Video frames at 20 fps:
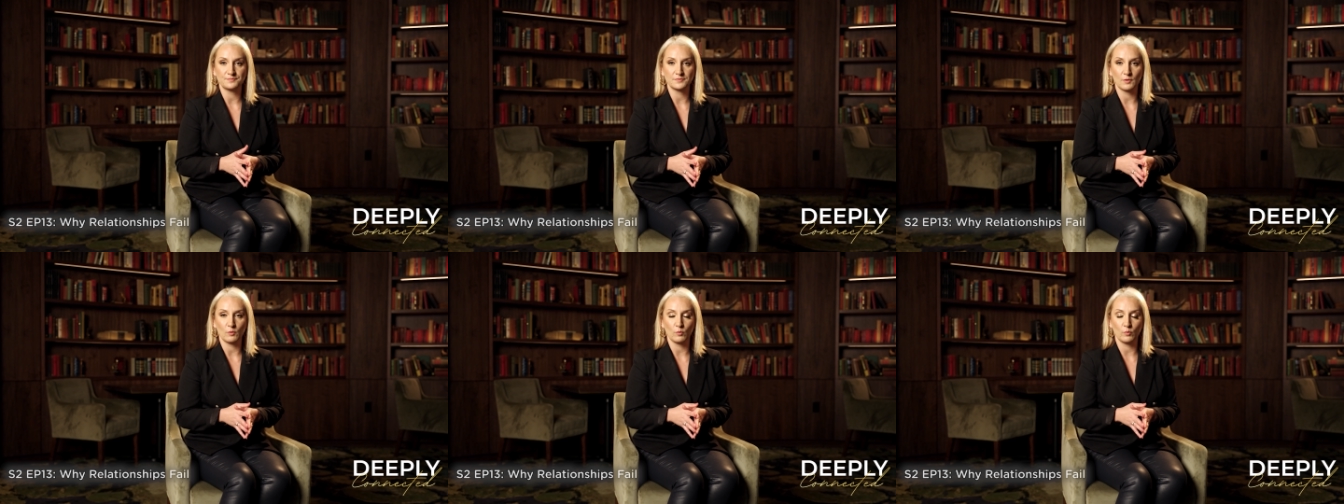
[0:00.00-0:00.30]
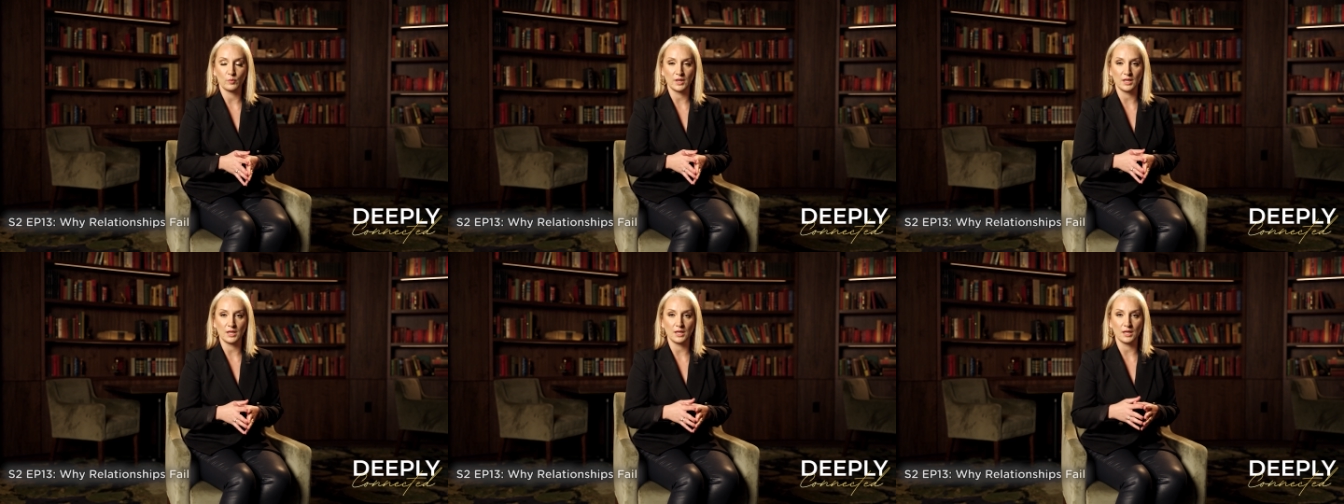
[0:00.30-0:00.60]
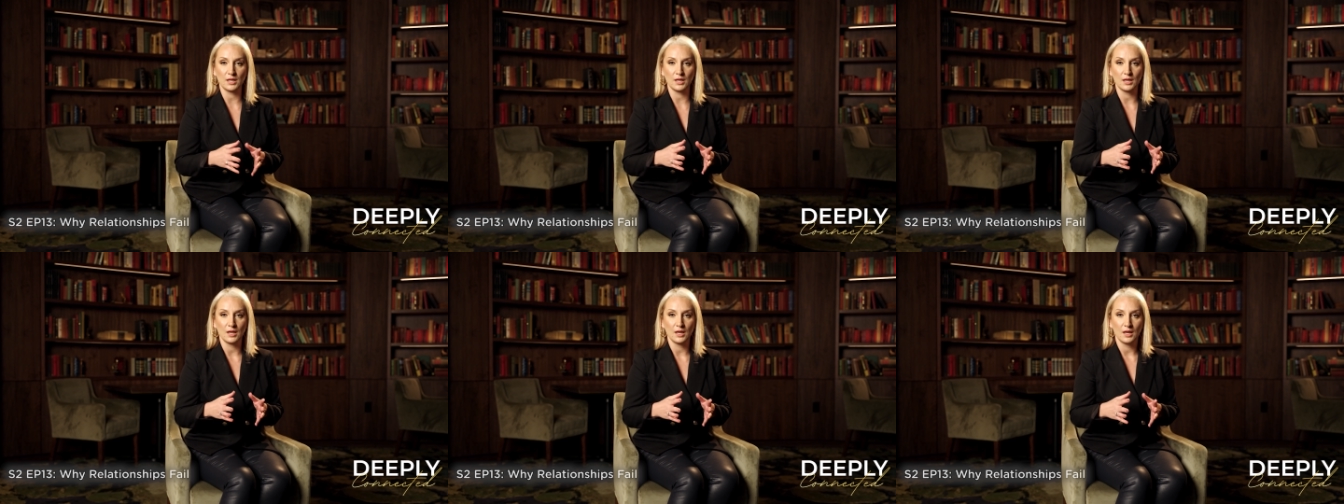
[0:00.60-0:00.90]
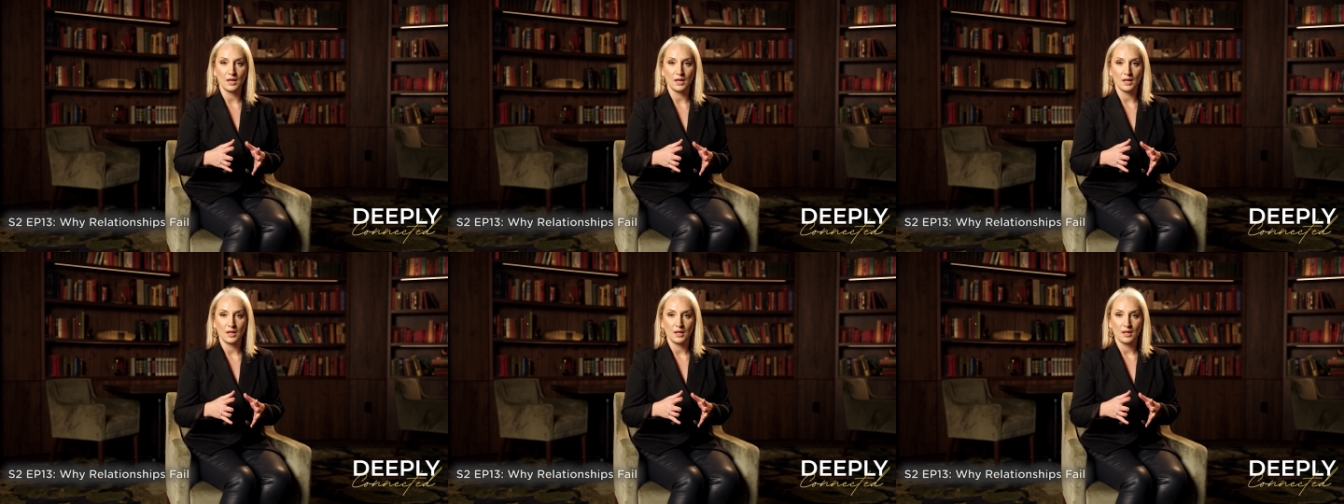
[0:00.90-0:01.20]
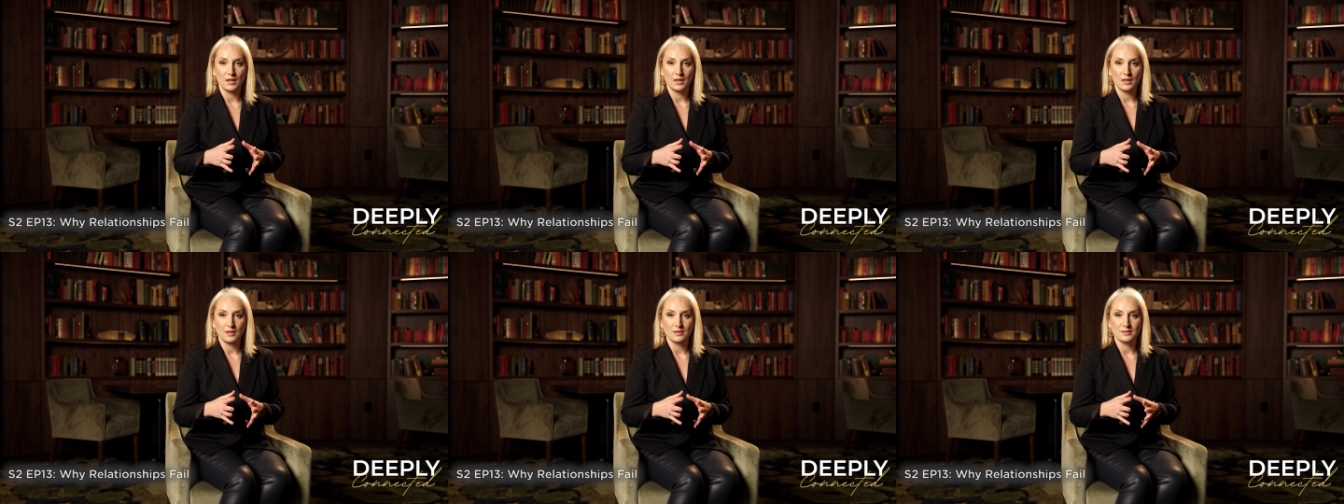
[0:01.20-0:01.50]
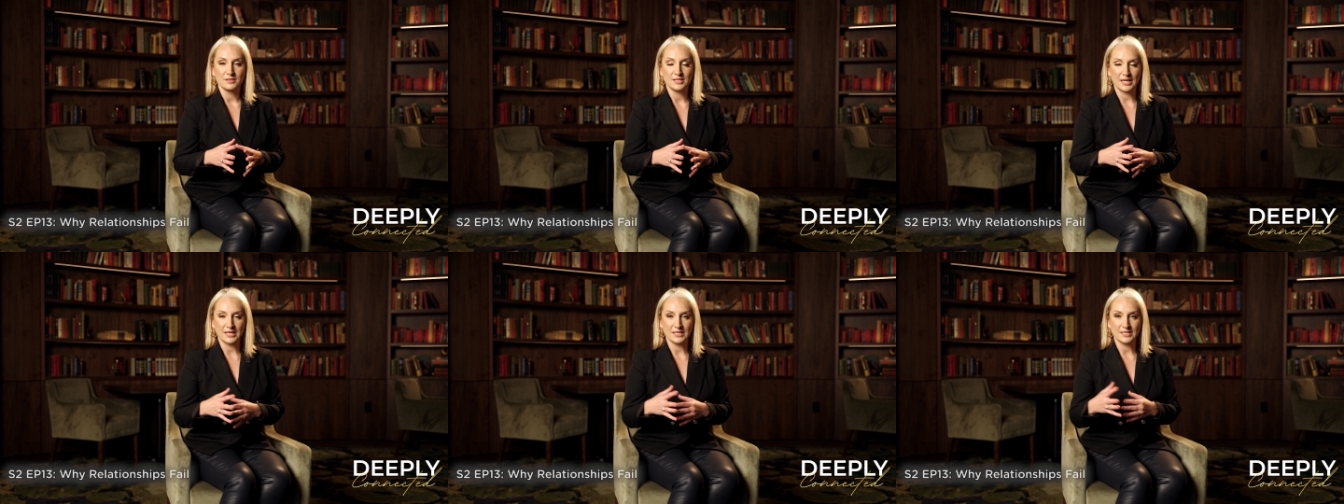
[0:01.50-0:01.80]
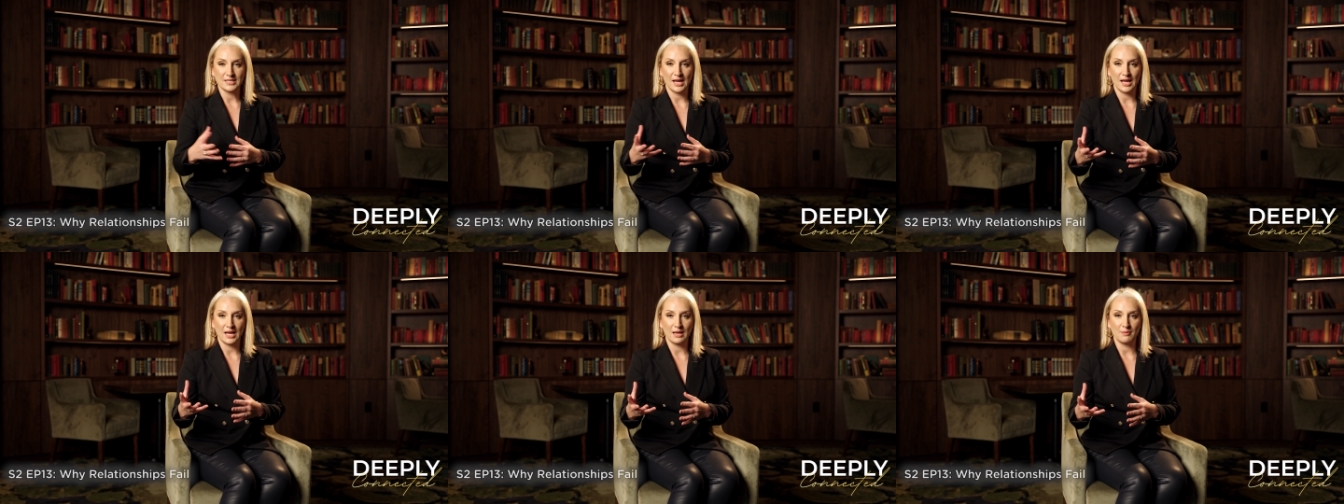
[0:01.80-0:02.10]
We take
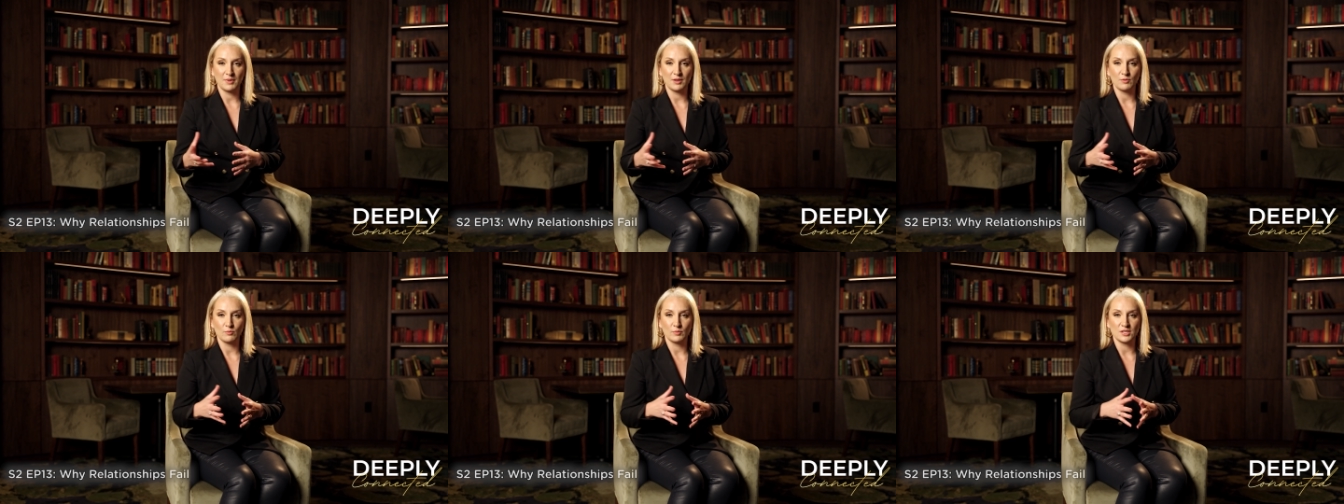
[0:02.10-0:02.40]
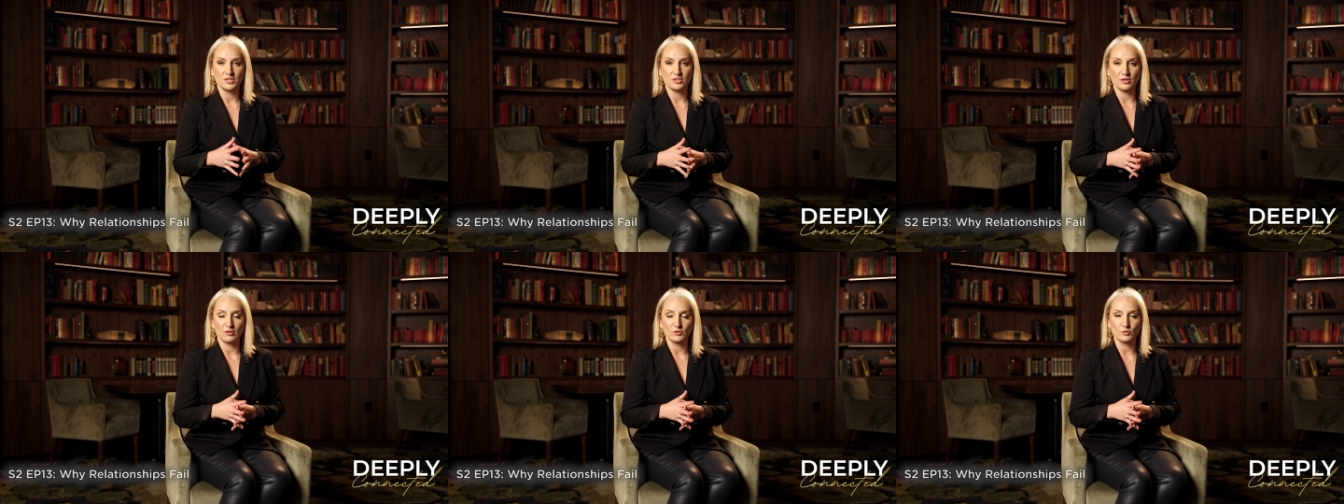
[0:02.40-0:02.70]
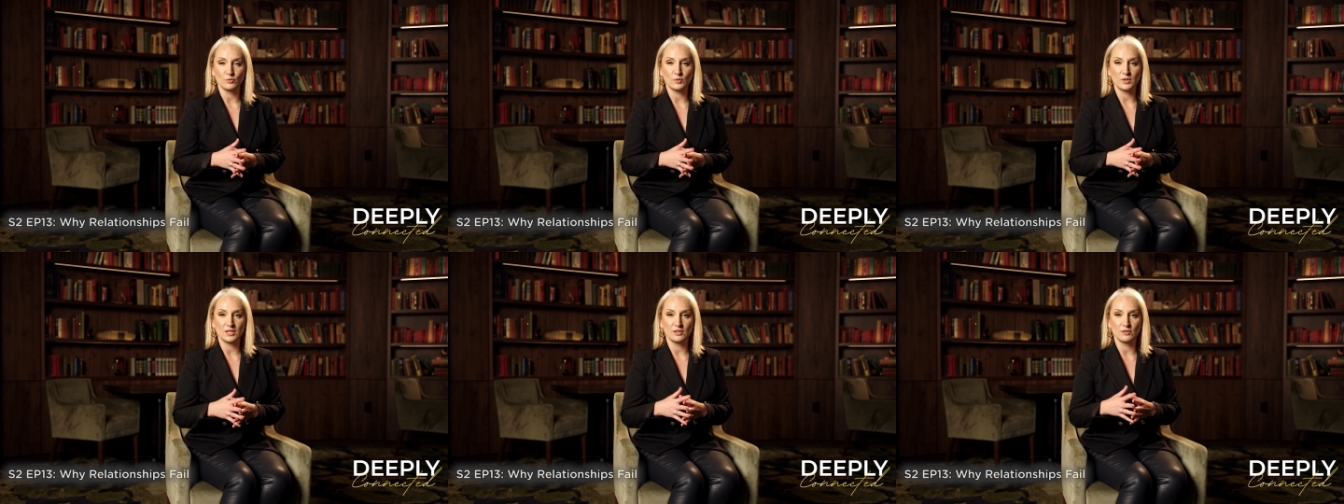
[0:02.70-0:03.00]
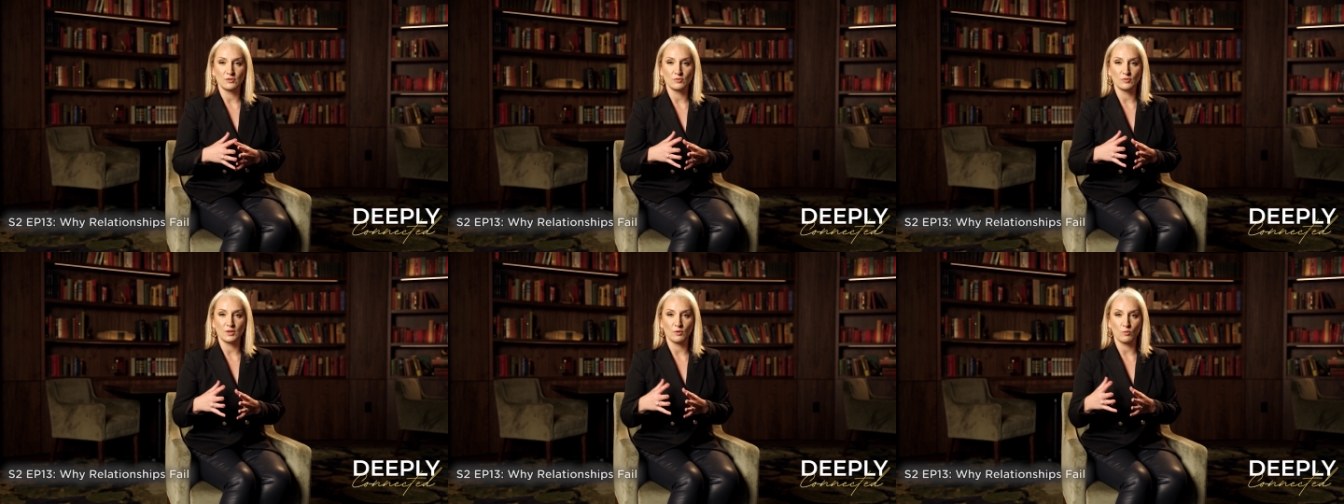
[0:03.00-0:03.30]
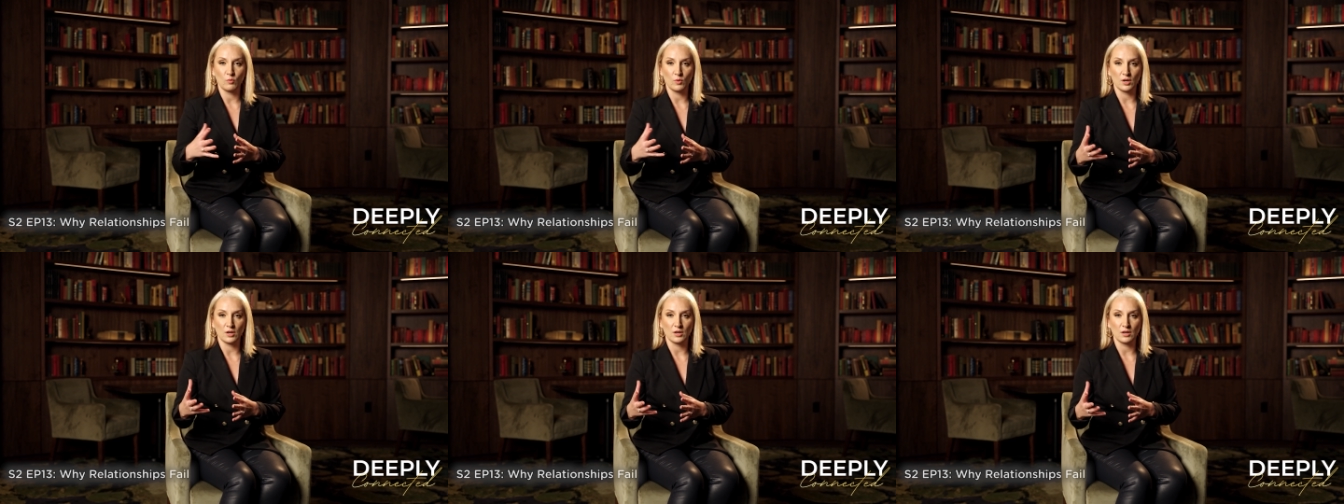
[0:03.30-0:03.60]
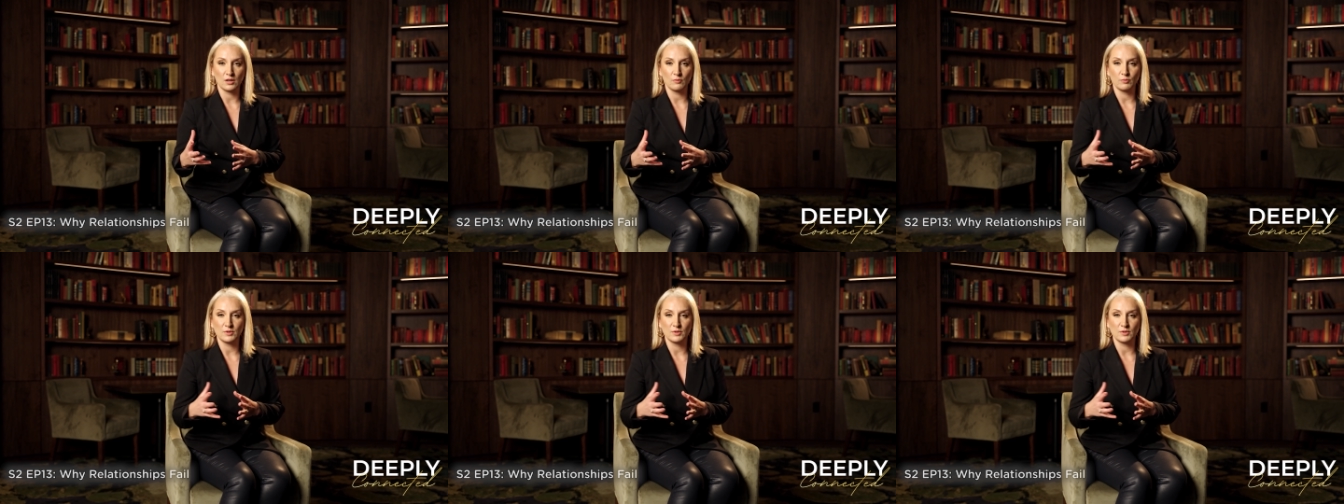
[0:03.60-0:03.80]
time and we don't really do the work.